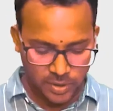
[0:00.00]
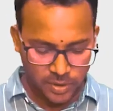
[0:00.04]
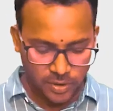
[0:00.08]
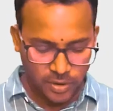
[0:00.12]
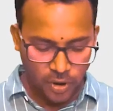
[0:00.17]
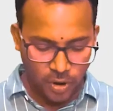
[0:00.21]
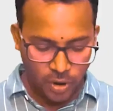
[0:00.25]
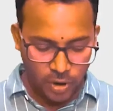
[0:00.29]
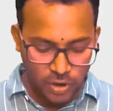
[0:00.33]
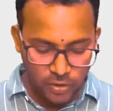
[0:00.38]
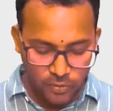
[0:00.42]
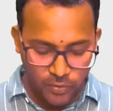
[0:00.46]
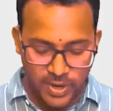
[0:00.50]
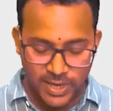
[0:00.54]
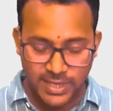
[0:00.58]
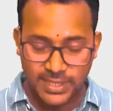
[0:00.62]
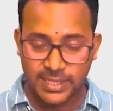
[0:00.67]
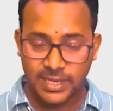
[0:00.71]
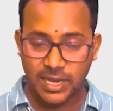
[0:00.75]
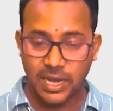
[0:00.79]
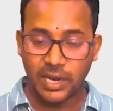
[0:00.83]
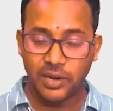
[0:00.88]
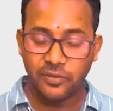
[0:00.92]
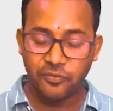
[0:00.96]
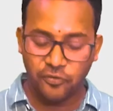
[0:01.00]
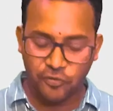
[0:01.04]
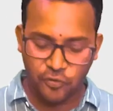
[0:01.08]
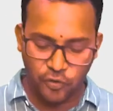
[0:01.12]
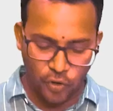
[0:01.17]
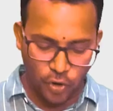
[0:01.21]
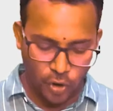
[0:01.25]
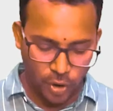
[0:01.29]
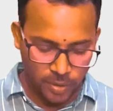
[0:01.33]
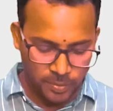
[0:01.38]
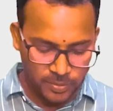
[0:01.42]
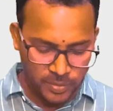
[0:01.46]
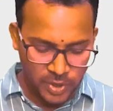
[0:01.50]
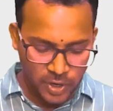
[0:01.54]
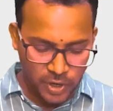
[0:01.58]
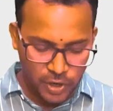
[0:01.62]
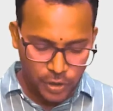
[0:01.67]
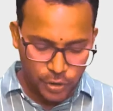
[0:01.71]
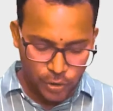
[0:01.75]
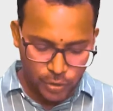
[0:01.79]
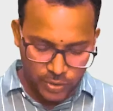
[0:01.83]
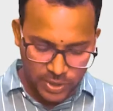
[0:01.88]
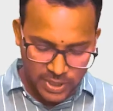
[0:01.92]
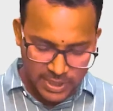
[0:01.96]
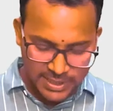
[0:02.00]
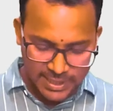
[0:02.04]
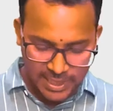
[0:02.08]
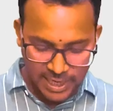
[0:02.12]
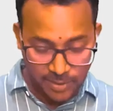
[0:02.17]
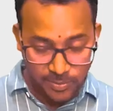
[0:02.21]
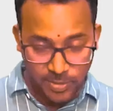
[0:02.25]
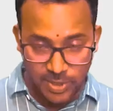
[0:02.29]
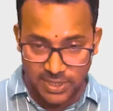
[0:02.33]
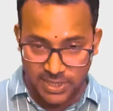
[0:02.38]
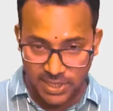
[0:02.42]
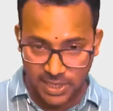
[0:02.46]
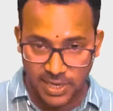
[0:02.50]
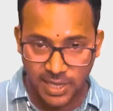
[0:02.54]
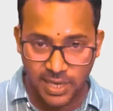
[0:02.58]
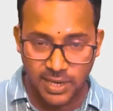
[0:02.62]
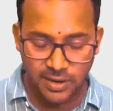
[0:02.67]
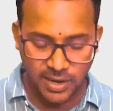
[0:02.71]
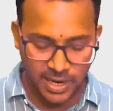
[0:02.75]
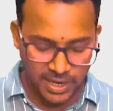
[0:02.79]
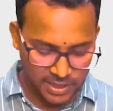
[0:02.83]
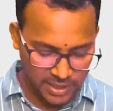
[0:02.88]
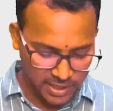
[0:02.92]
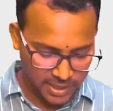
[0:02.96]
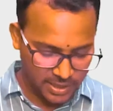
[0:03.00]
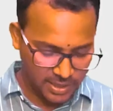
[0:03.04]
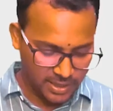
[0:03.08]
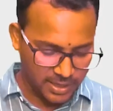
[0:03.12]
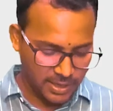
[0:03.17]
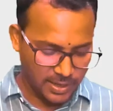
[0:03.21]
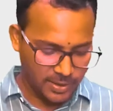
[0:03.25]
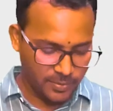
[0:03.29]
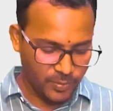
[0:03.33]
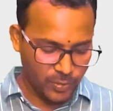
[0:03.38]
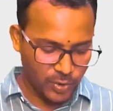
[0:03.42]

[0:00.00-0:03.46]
always conform to this ABCD criteria.